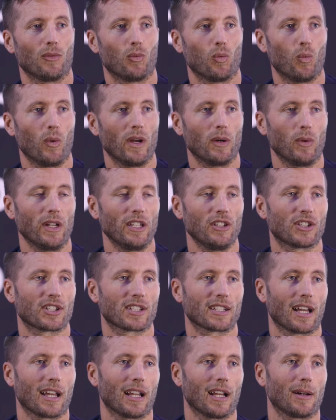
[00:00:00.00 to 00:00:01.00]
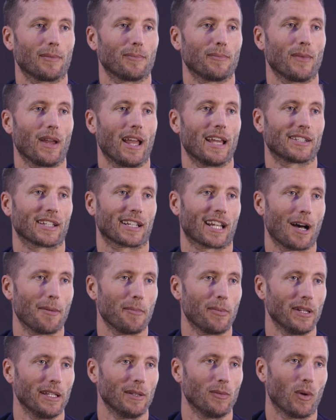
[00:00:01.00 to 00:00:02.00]
when you start out as a
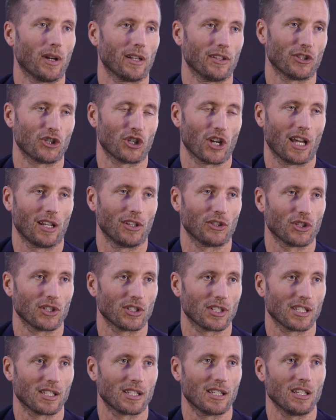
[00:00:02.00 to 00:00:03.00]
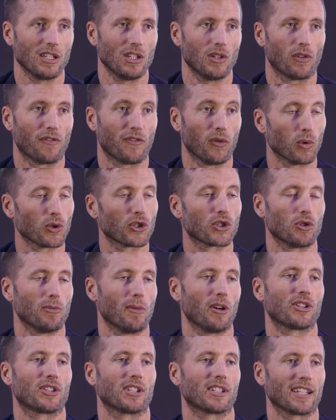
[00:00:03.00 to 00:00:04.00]
company, one of the challenges is that you're forced
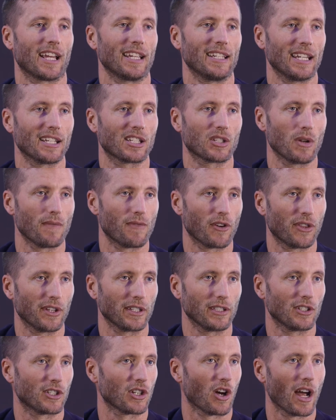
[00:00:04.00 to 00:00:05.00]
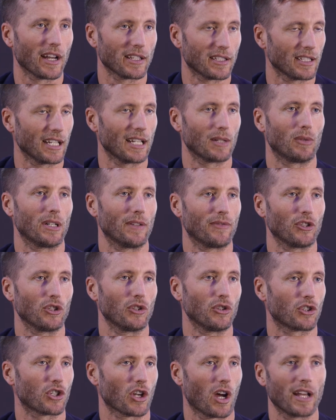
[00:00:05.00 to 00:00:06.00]
almost to say yes to everything. You're dying to get
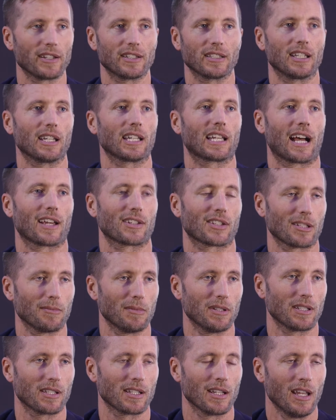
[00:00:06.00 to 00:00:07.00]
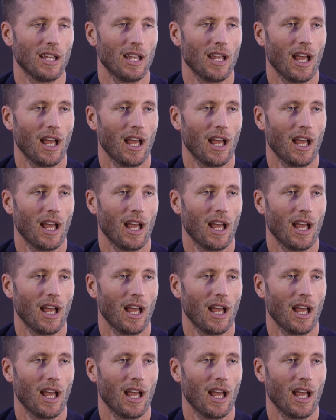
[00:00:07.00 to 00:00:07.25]
revenue, you're dying to get customers.